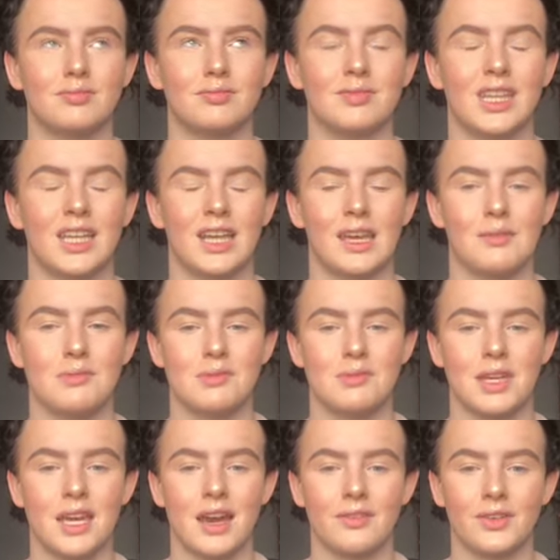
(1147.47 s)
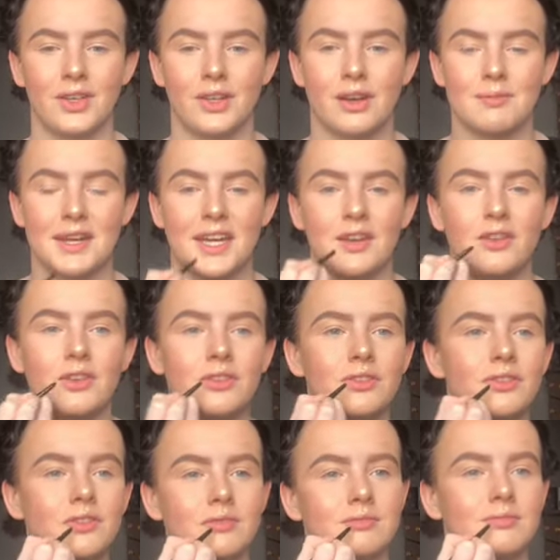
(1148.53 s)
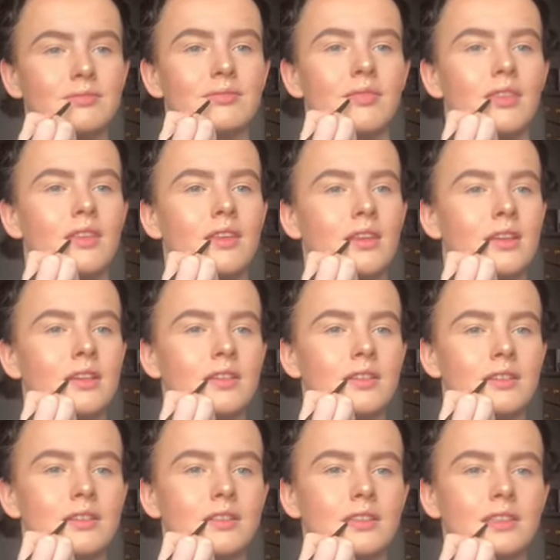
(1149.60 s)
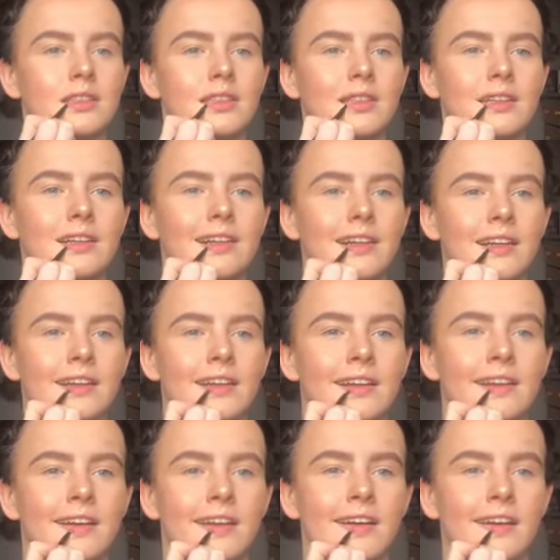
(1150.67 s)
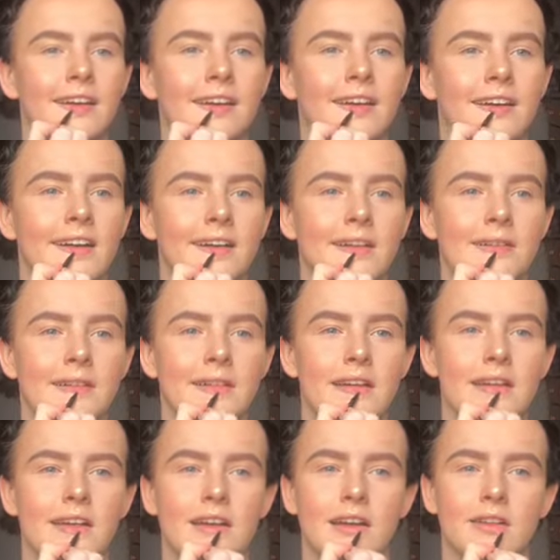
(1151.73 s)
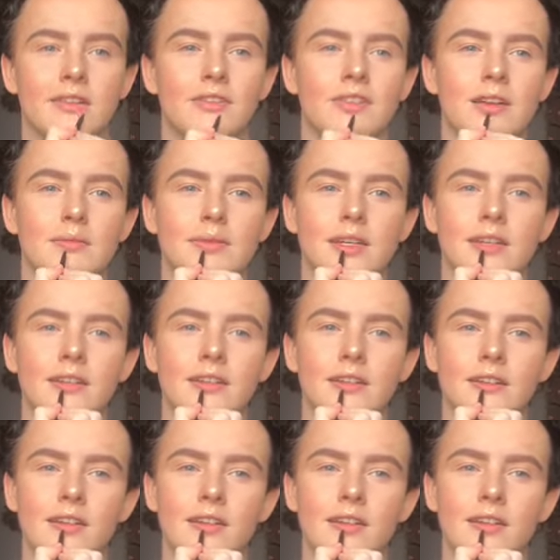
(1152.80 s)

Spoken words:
it came to me having to cut my hair off. So I'm just going to go in and with lip liner.